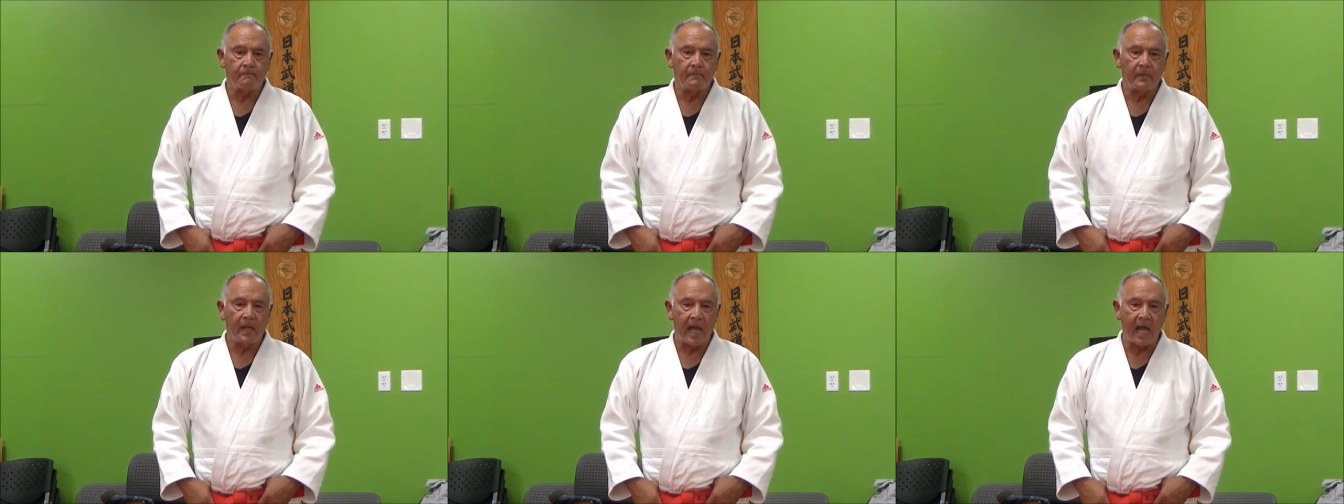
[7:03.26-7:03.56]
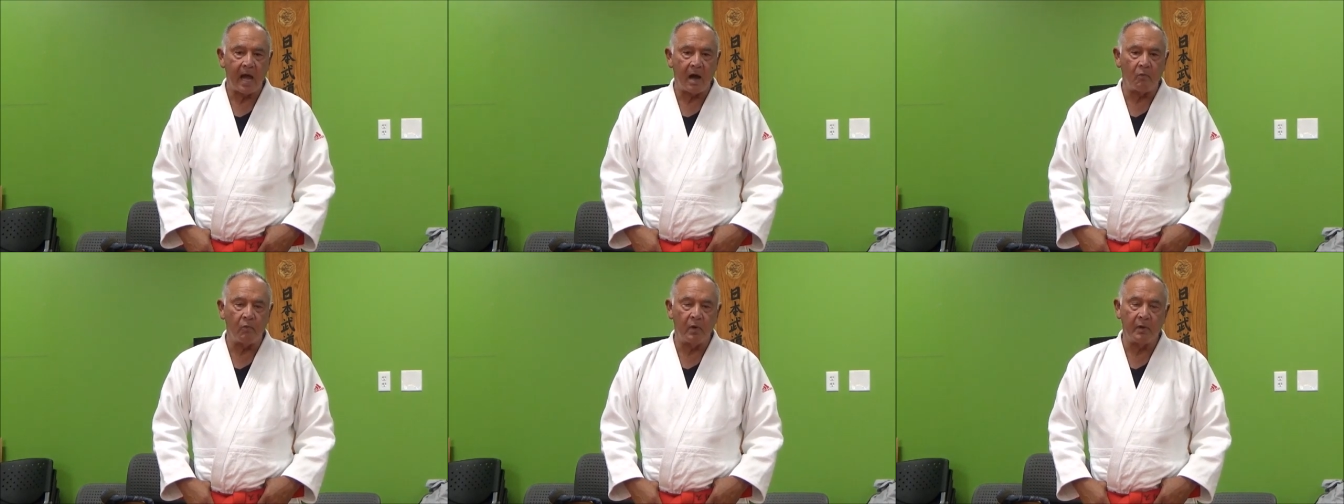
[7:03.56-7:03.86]

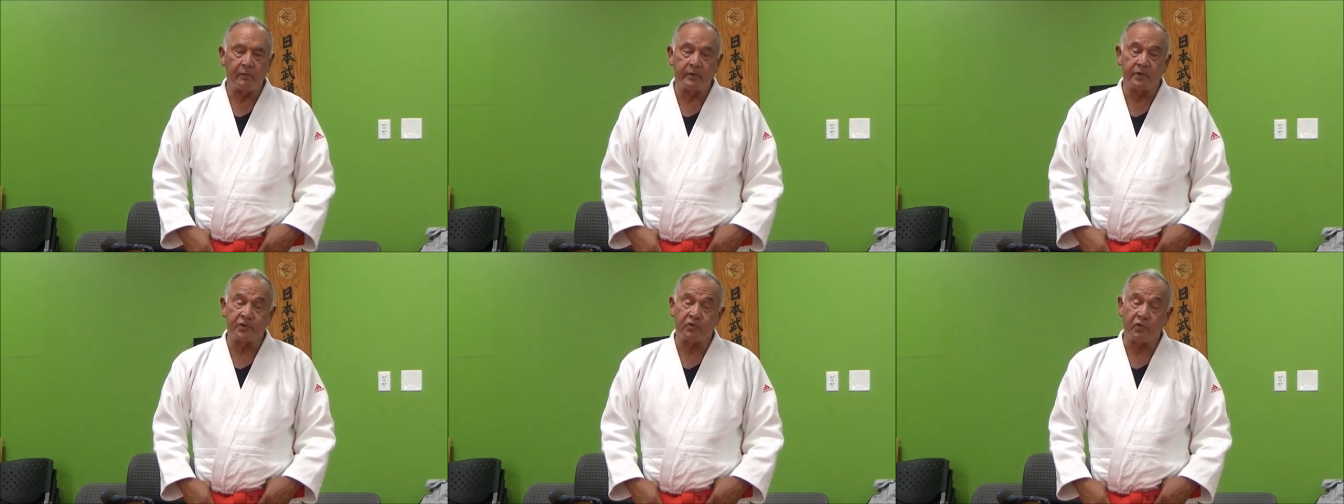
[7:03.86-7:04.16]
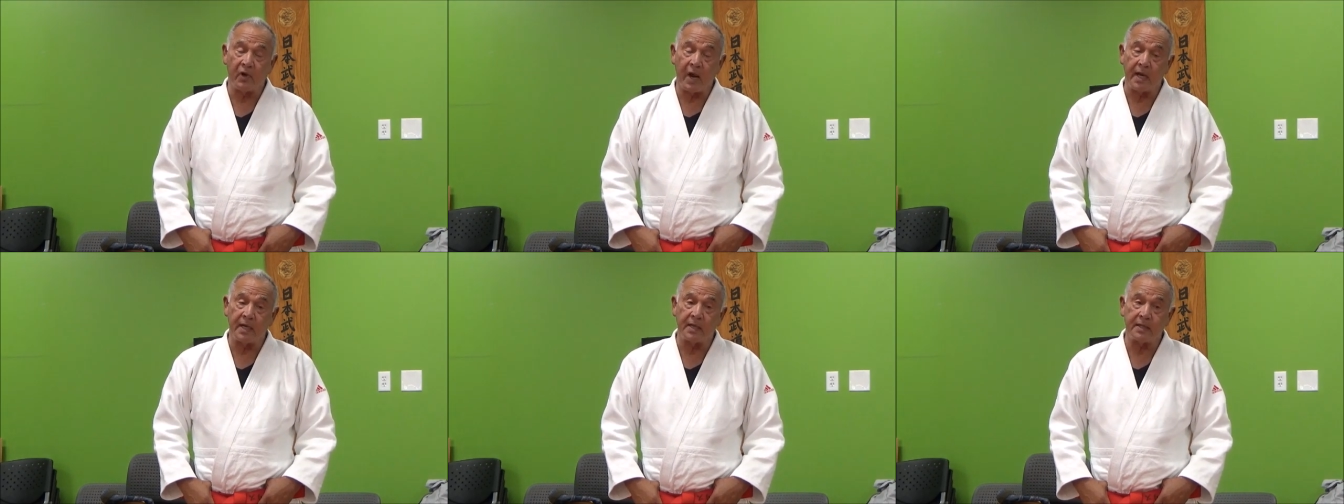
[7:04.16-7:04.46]
how we would
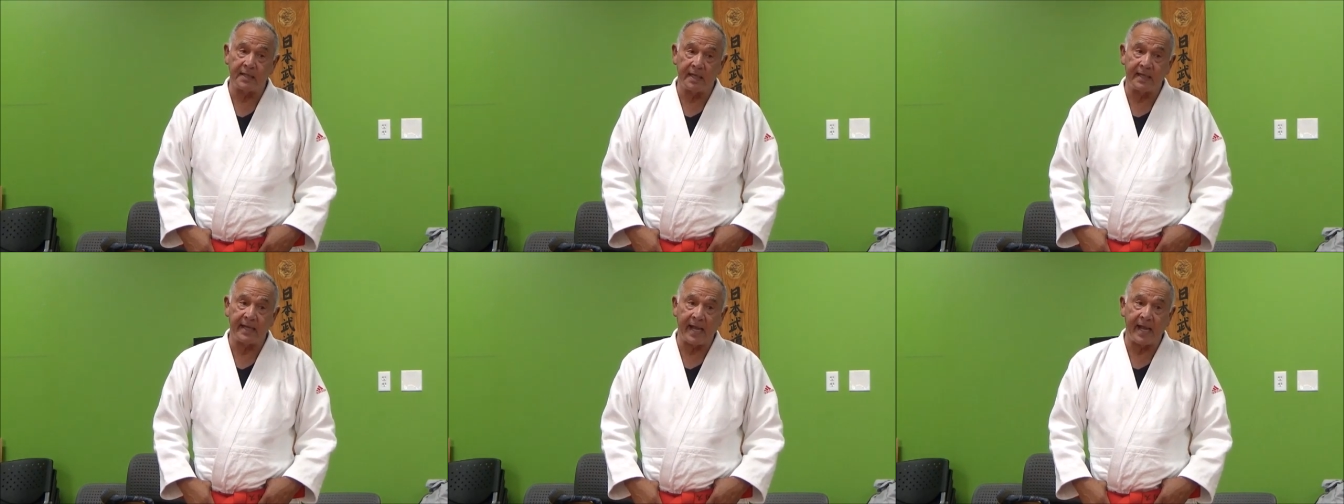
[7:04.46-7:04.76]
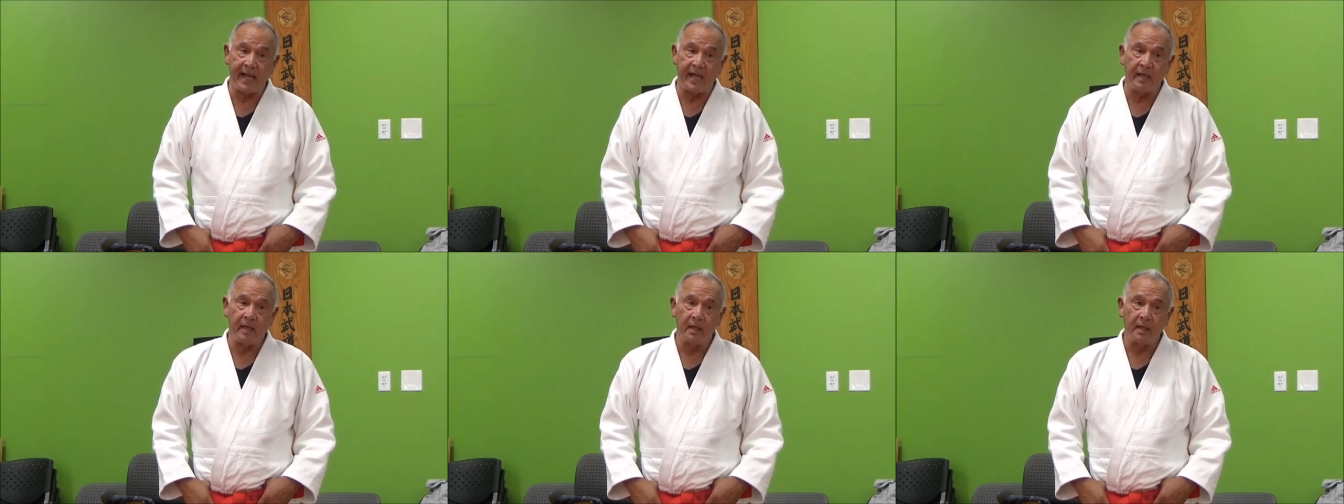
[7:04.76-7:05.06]
train
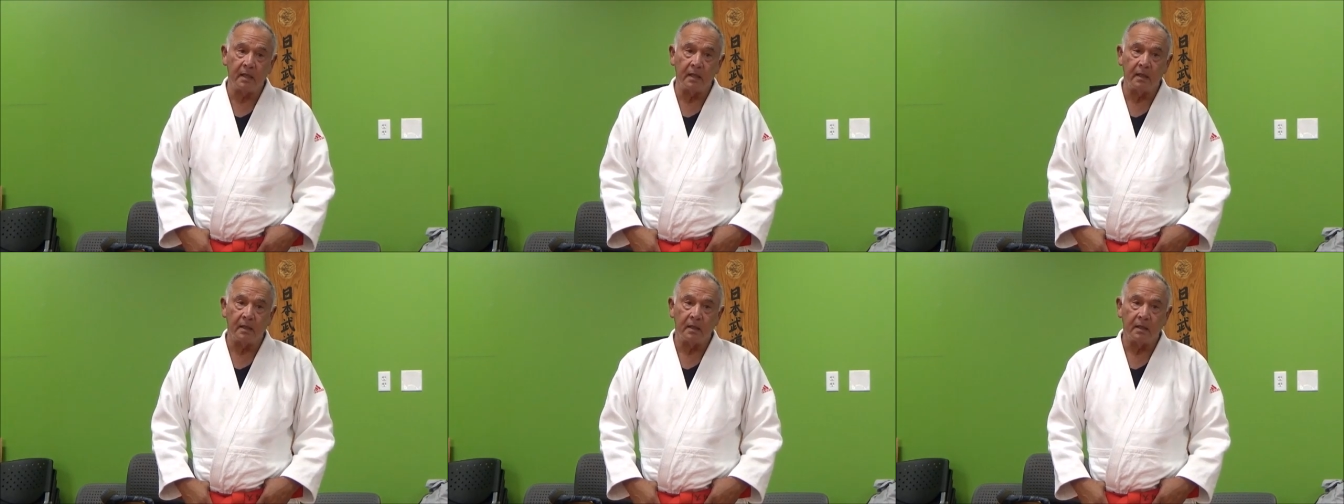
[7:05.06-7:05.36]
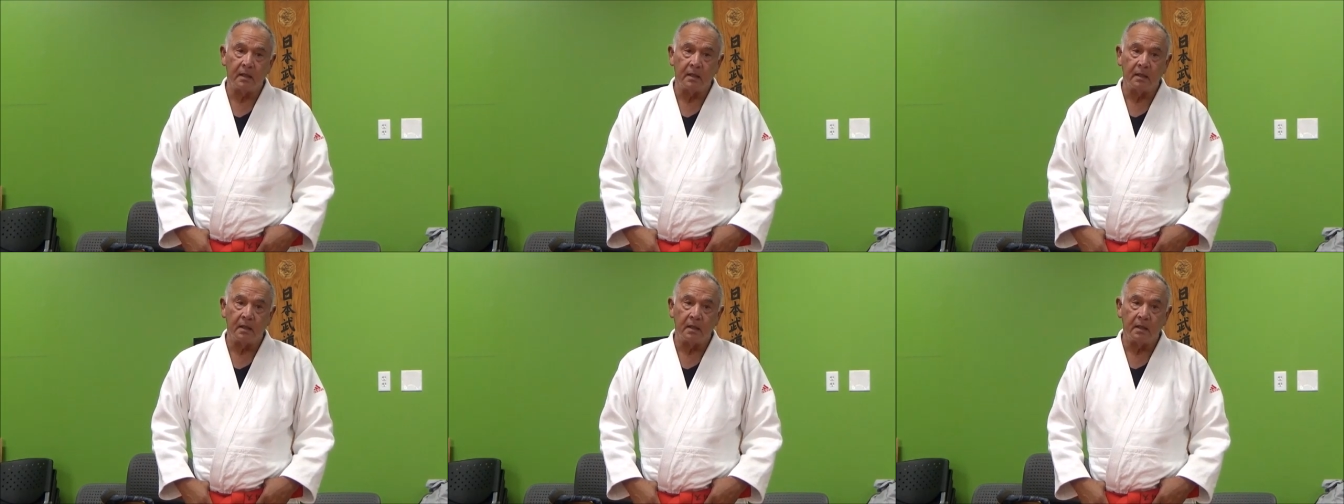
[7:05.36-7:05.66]
today,
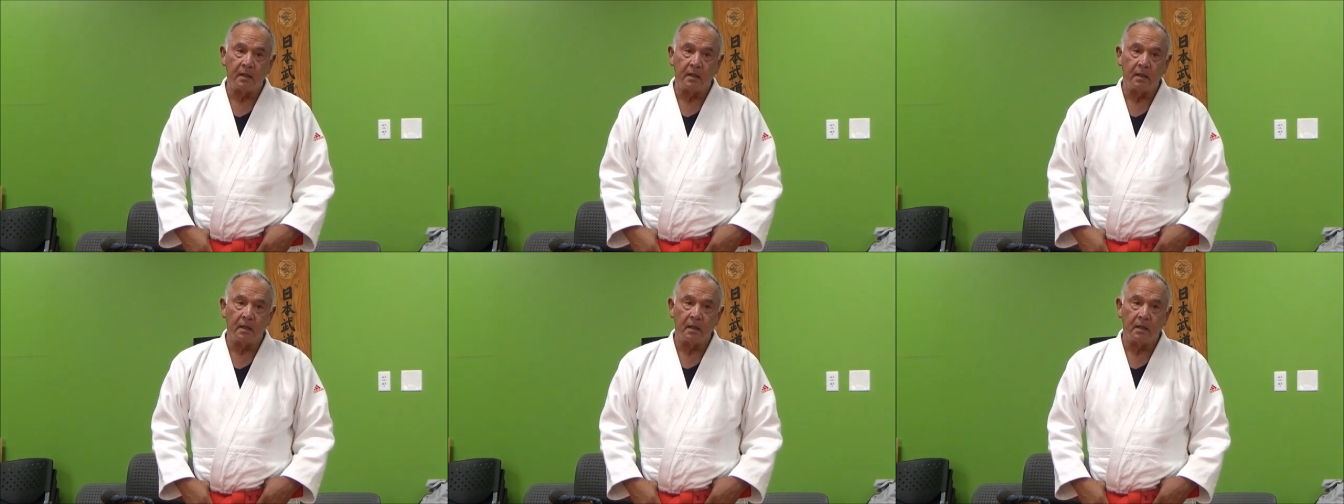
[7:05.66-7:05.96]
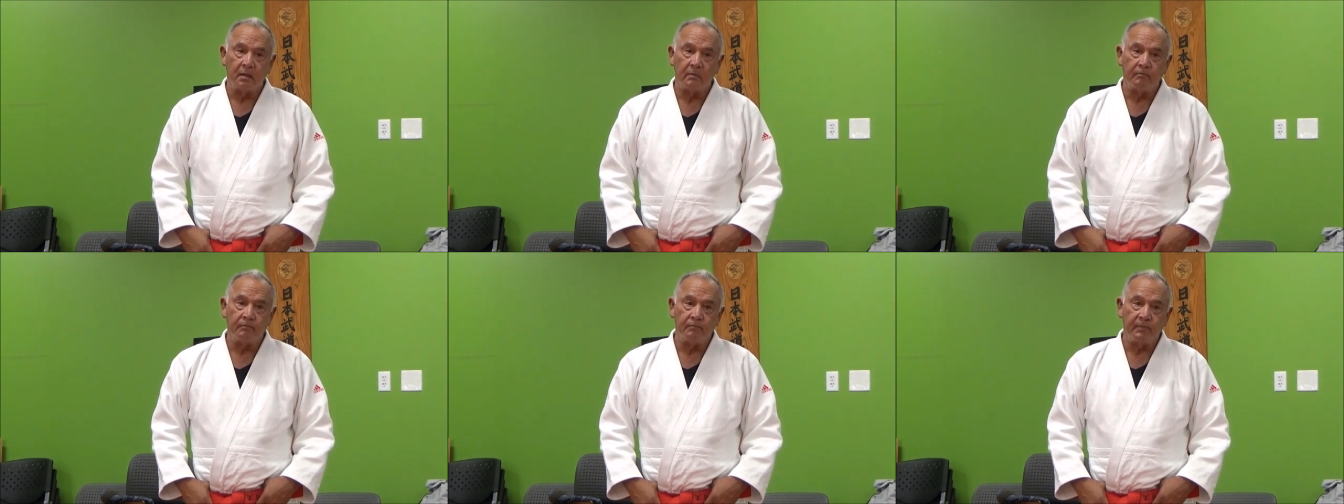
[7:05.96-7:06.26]

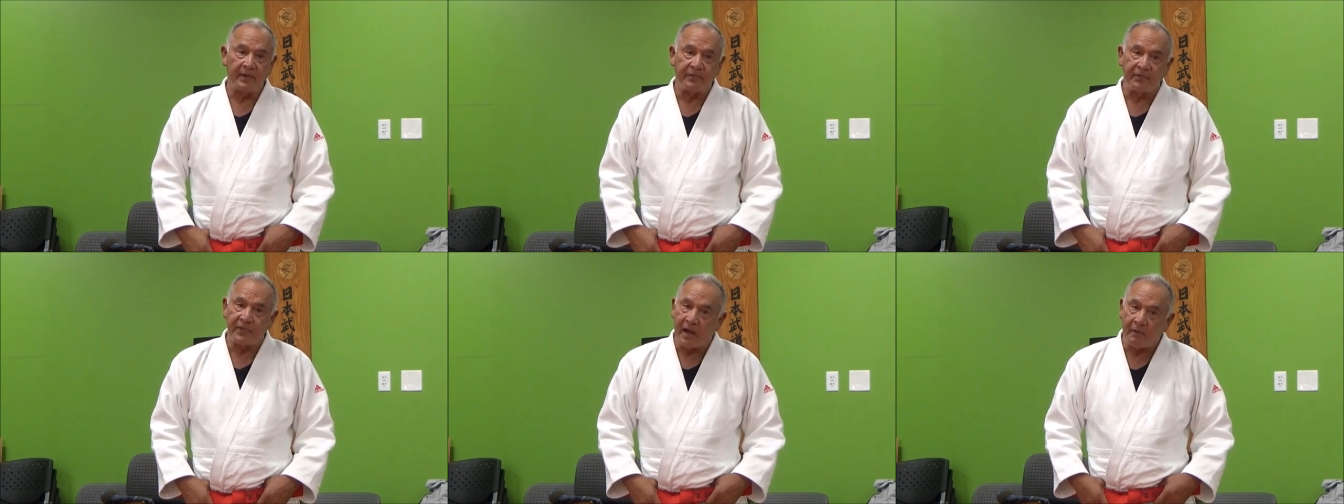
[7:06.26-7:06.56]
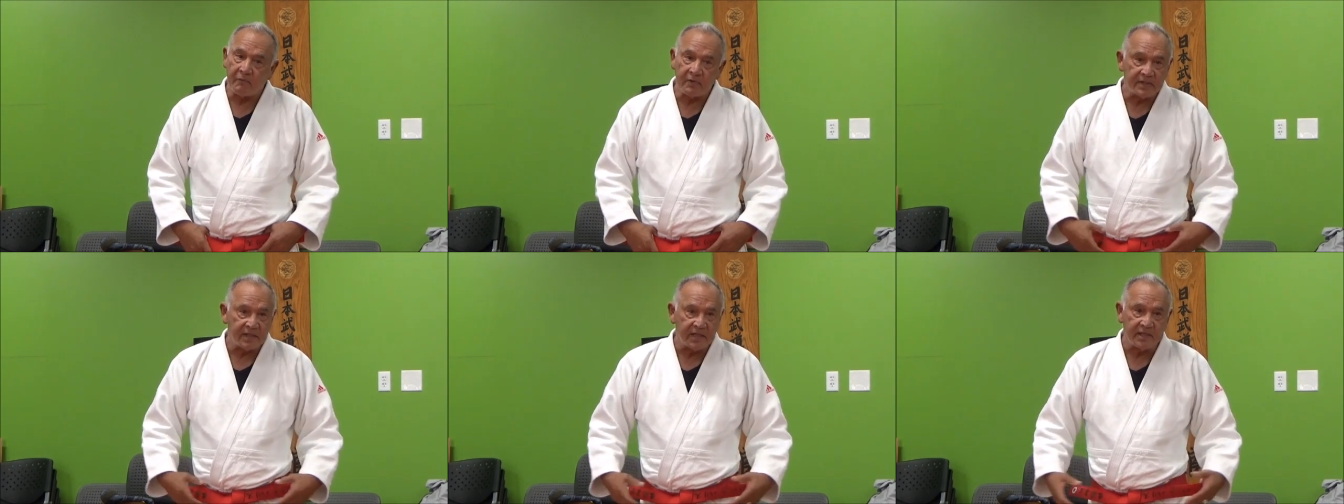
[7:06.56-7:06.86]
but
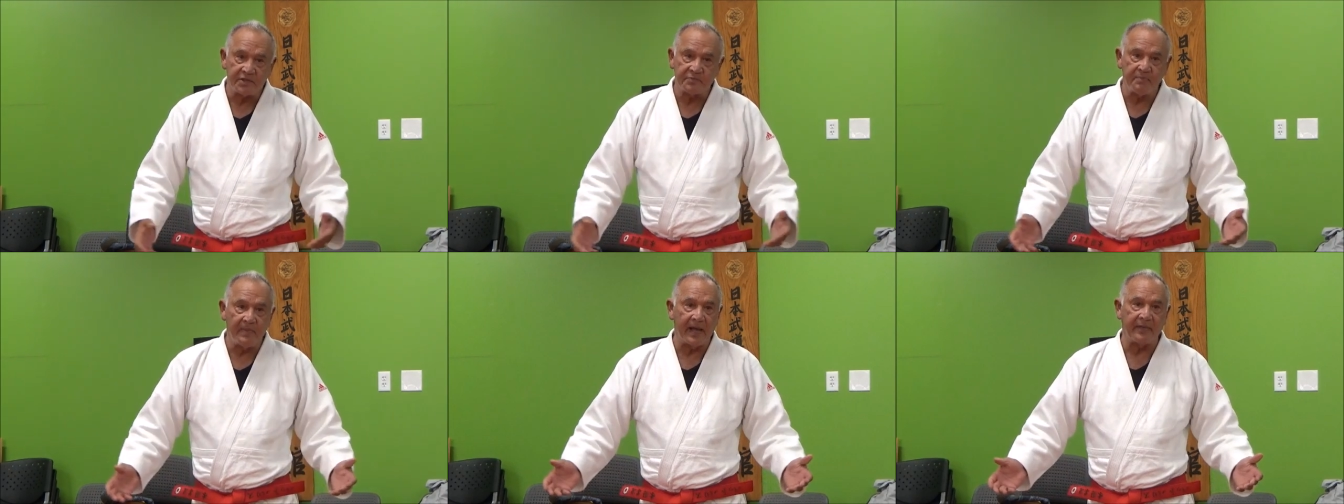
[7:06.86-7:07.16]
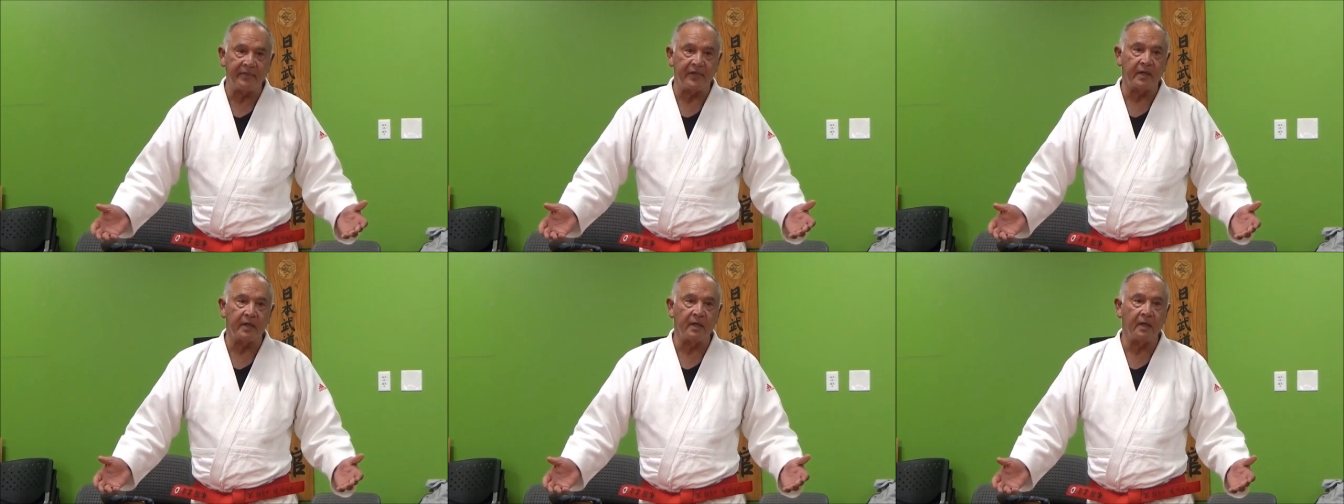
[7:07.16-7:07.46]
that was his
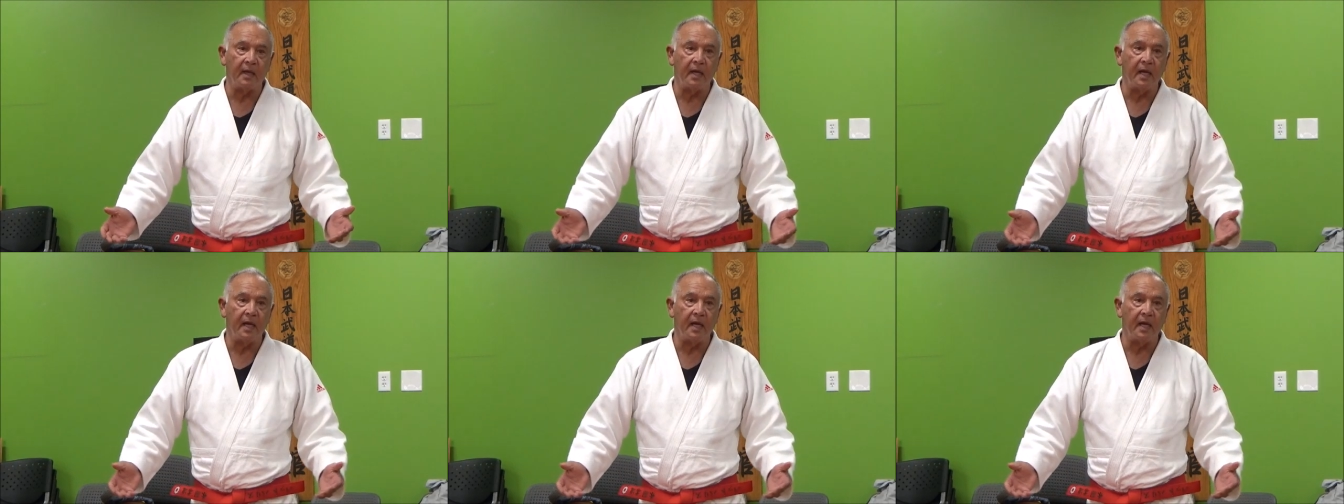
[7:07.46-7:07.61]
method,